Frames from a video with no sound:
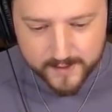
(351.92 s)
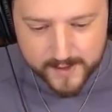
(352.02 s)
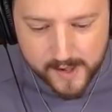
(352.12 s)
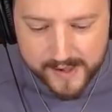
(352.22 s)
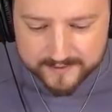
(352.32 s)

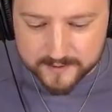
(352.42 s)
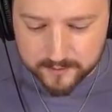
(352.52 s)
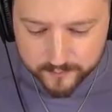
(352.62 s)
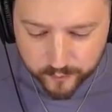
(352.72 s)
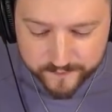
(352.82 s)
I'll have to
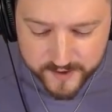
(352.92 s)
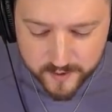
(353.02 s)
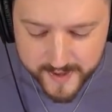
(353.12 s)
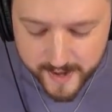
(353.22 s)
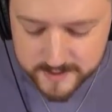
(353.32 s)
review
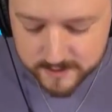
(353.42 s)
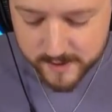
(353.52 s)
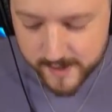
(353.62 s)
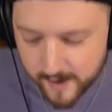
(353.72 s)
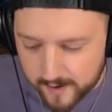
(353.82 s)
that
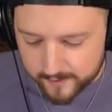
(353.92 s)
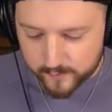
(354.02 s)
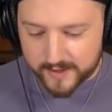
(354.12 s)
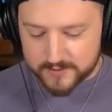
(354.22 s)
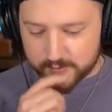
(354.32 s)
uh,
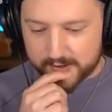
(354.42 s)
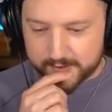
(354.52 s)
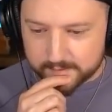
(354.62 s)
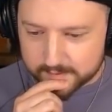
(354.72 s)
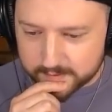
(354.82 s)
when I when
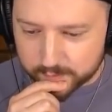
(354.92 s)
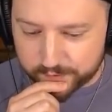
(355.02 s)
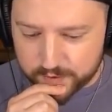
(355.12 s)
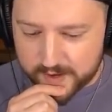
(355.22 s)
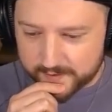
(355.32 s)
I
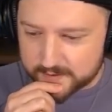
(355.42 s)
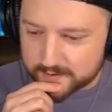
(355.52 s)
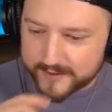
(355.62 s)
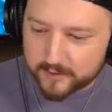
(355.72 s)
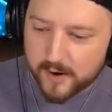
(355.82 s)
review that
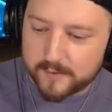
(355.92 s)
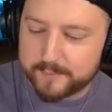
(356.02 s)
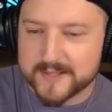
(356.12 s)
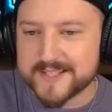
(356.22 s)
later on. But